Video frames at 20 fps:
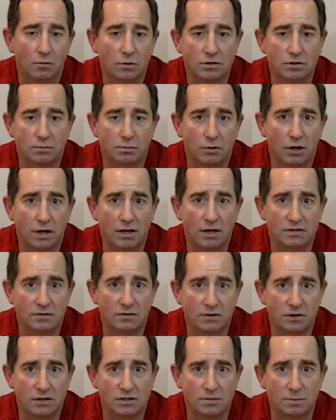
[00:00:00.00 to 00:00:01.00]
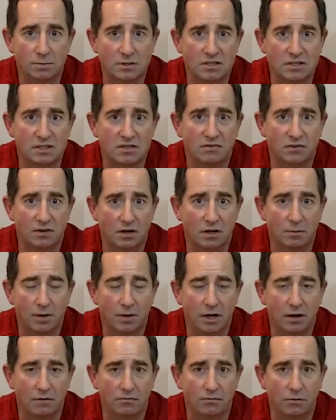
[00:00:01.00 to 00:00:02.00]
which applies a very specific
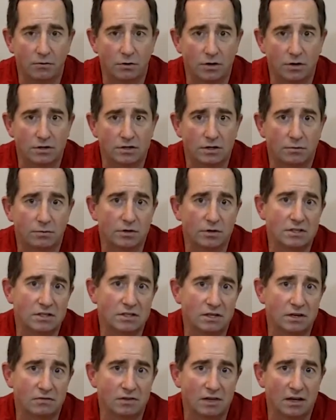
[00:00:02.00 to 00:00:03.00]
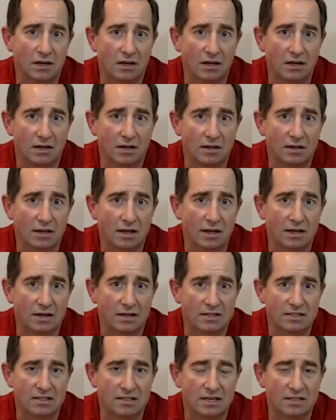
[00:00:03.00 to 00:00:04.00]
amount of force, and we see if they can, they
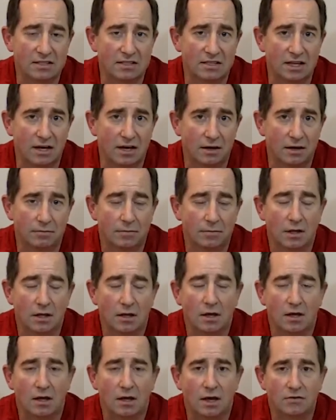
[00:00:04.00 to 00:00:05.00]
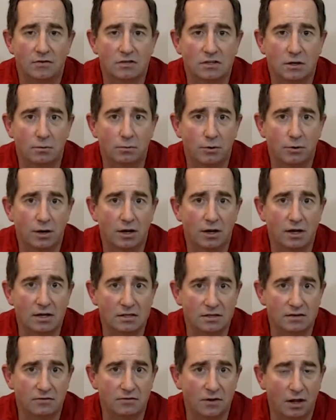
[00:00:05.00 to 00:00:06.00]
can sense that if someone
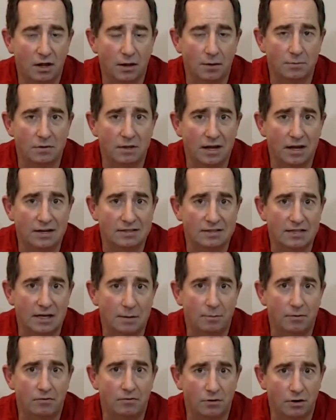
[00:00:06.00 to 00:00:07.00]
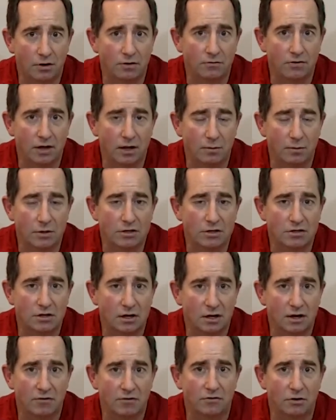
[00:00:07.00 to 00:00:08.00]
has developed that type of nerve damage,
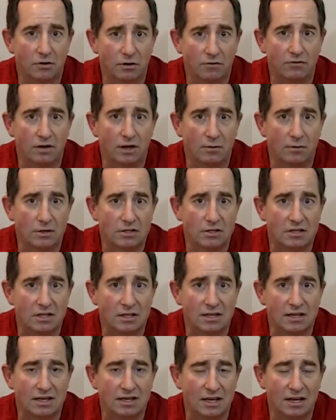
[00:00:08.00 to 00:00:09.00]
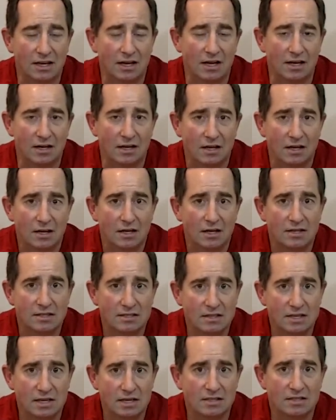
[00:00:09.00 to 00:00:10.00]
enough nerve damage that they cannot
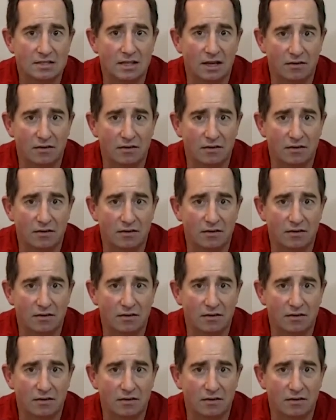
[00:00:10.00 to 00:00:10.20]
sense